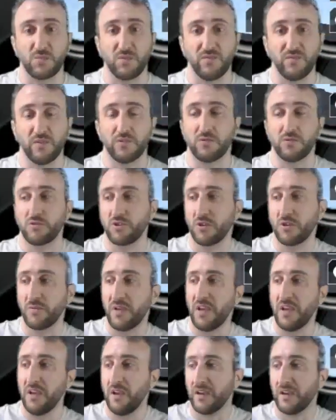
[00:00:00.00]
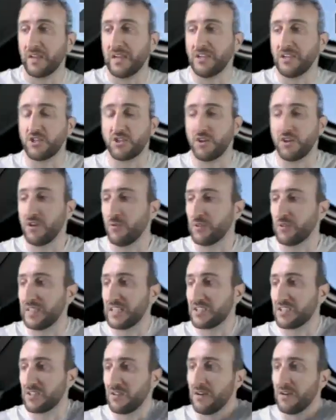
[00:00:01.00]
with virtual shot. Okay, to show you what
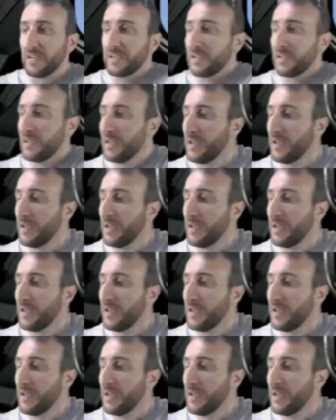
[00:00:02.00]
that's like.